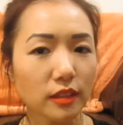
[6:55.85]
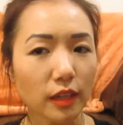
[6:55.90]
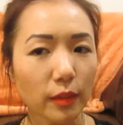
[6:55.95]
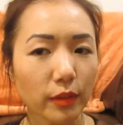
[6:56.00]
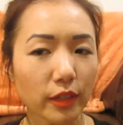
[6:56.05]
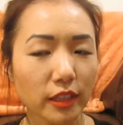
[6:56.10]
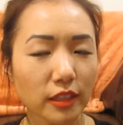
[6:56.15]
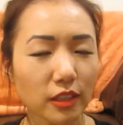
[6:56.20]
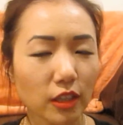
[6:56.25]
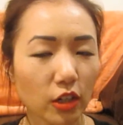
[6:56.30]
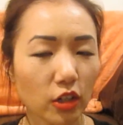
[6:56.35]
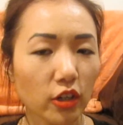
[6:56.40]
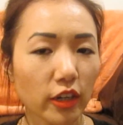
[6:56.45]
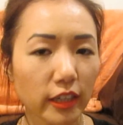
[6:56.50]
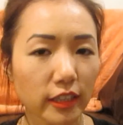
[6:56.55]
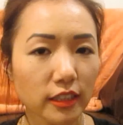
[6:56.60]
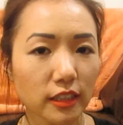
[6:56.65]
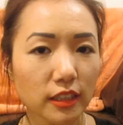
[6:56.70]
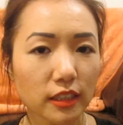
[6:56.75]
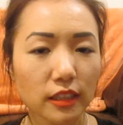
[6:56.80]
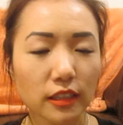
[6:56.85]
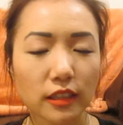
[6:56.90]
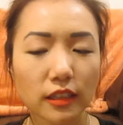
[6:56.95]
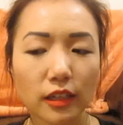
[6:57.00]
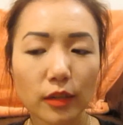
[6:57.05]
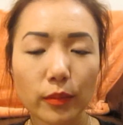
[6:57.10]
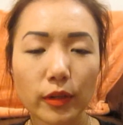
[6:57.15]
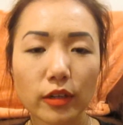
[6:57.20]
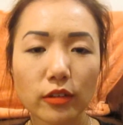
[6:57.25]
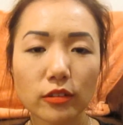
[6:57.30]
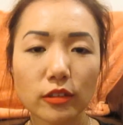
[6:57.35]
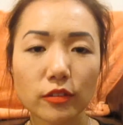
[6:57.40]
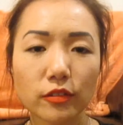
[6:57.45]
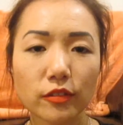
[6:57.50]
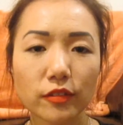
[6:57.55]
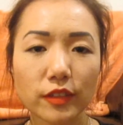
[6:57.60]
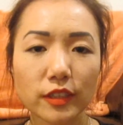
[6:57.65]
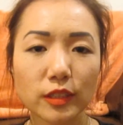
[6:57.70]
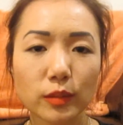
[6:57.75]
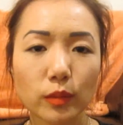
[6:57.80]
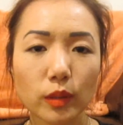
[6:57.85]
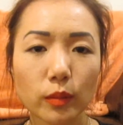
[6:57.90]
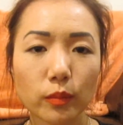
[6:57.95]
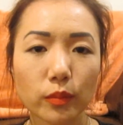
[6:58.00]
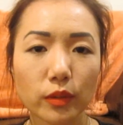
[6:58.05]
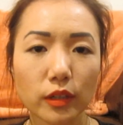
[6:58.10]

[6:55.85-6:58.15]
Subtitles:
I mean, it's not crazy amount of investment,